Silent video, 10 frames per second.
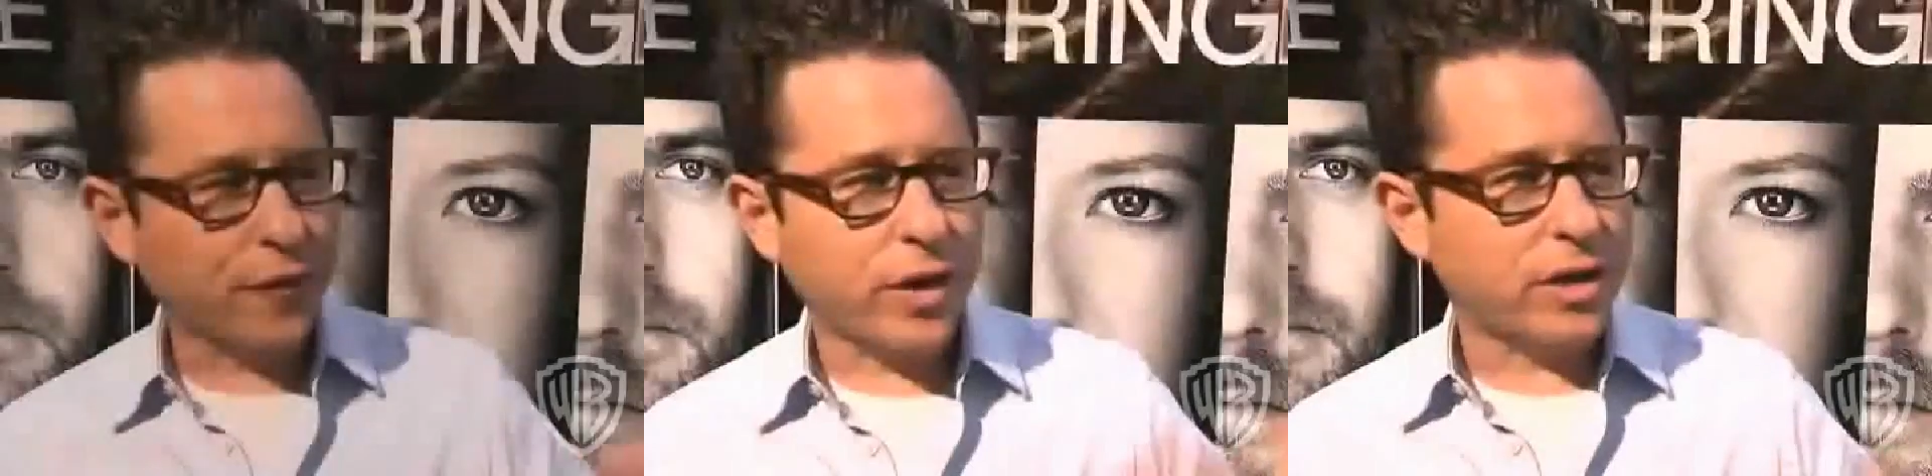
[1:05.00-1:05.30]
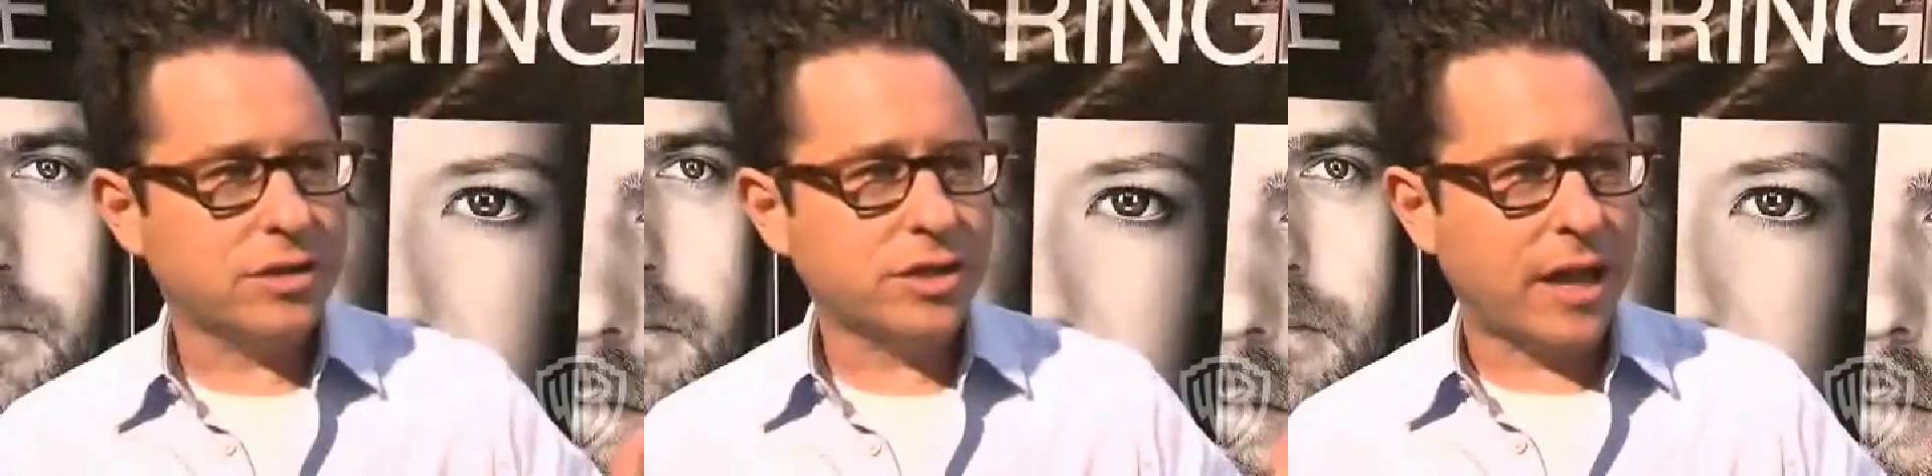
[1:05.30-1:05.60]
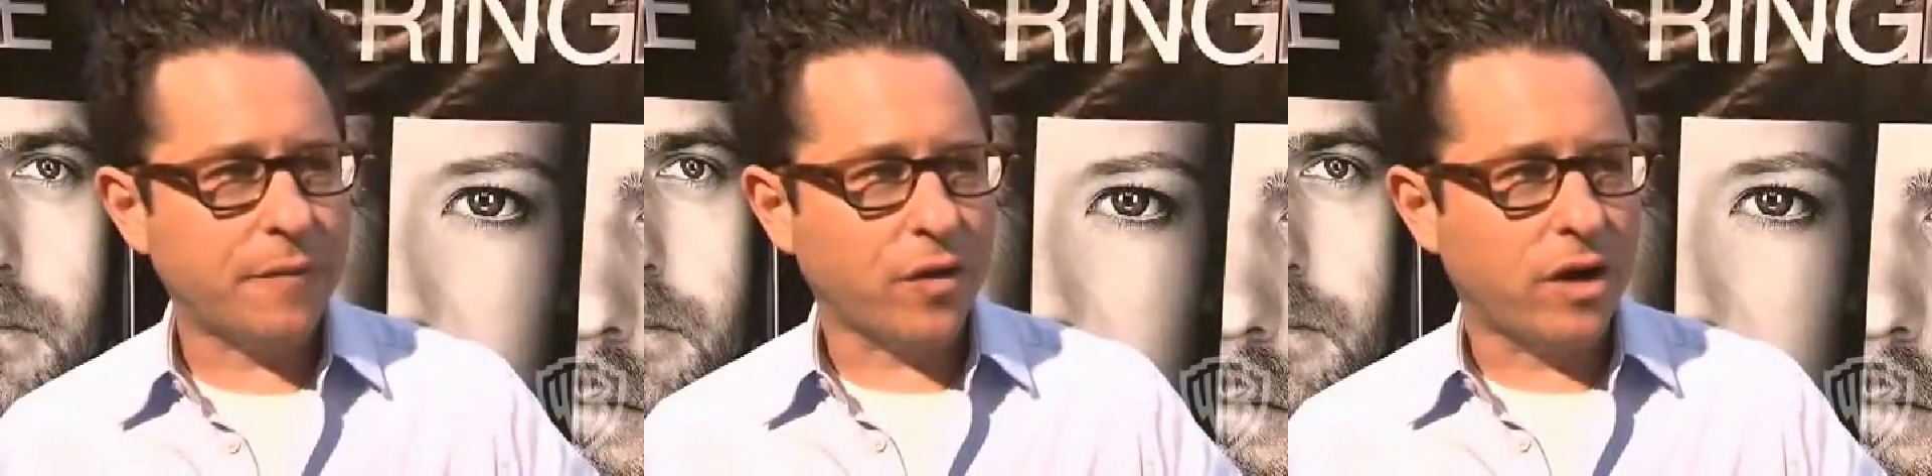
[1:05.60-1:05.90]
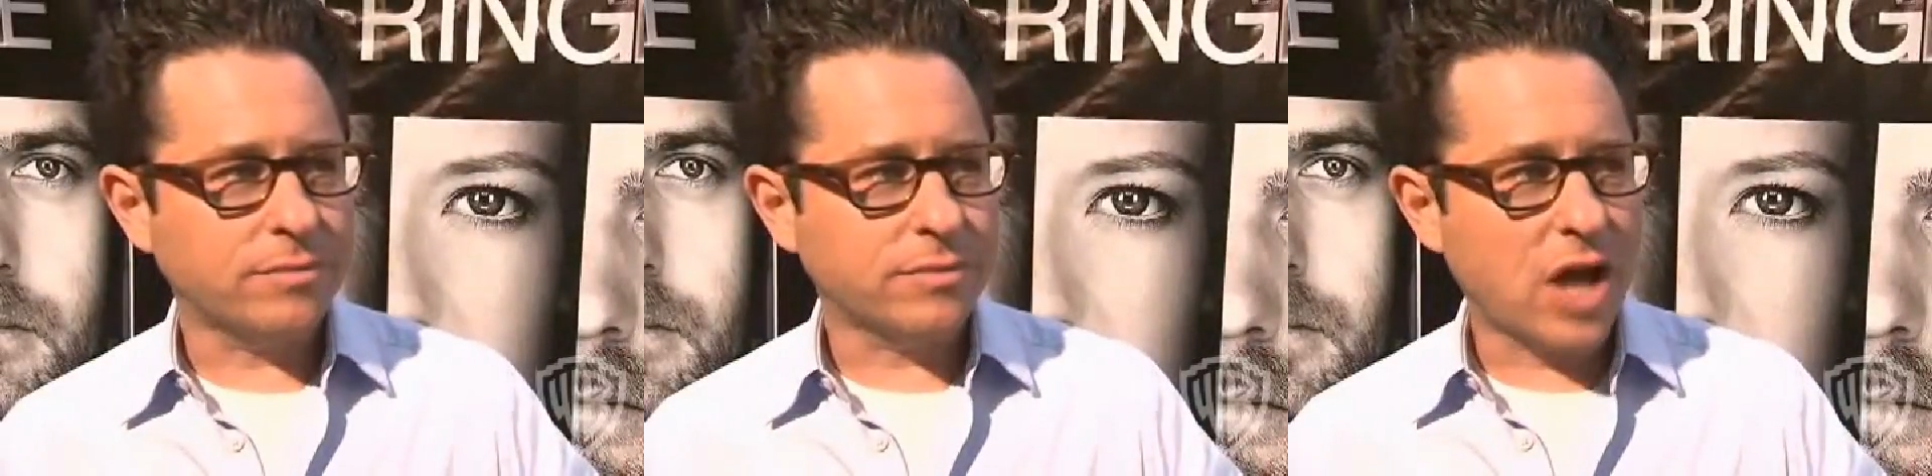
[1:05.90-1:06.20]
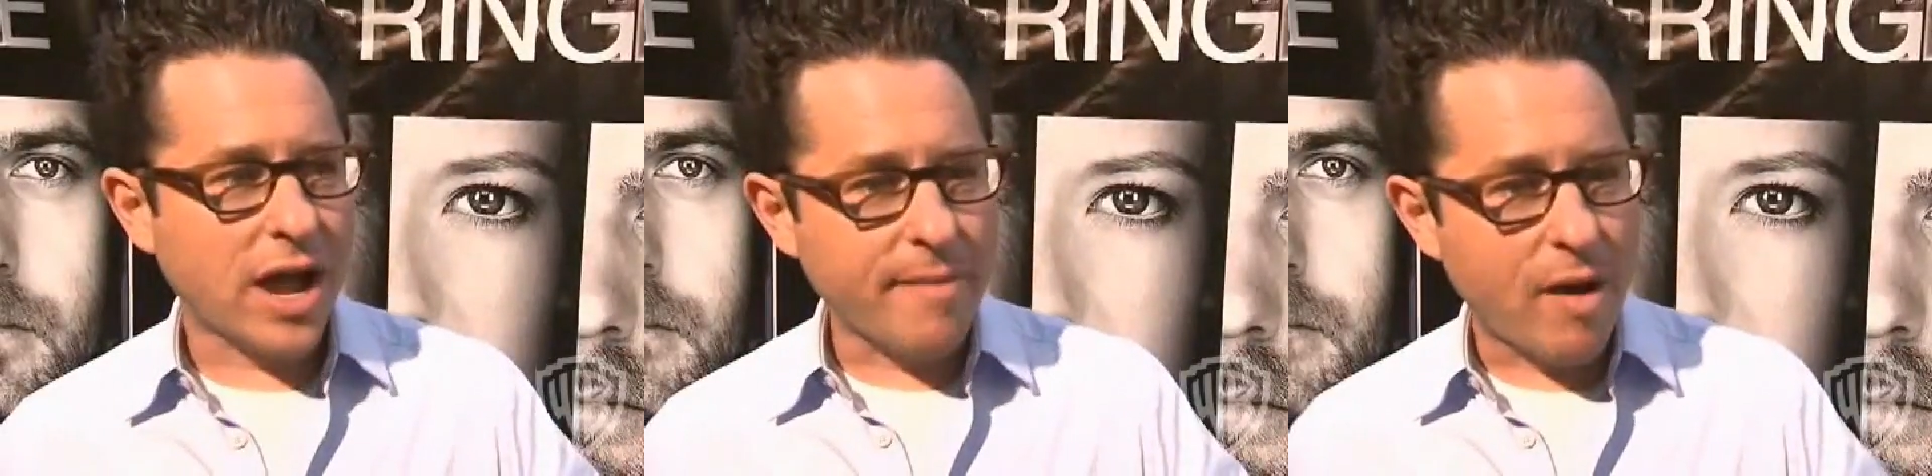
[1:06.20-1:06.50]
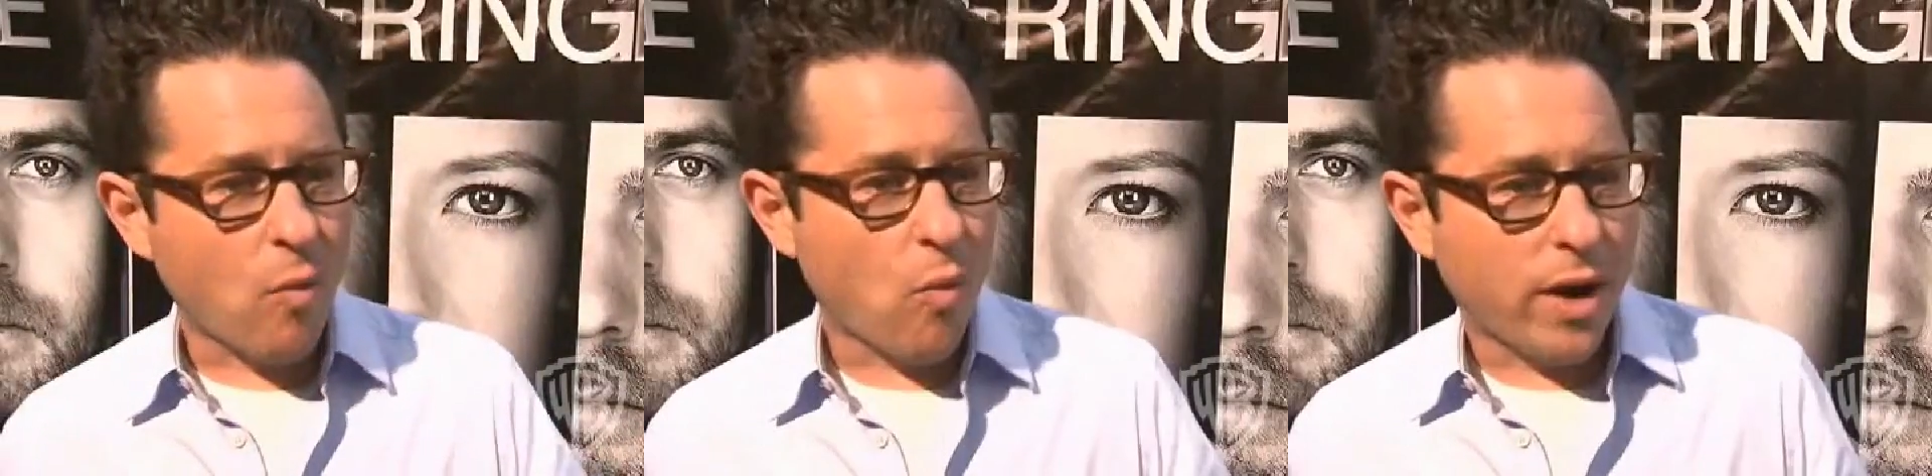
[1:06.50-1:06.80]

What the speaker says: for Fringe came from talking about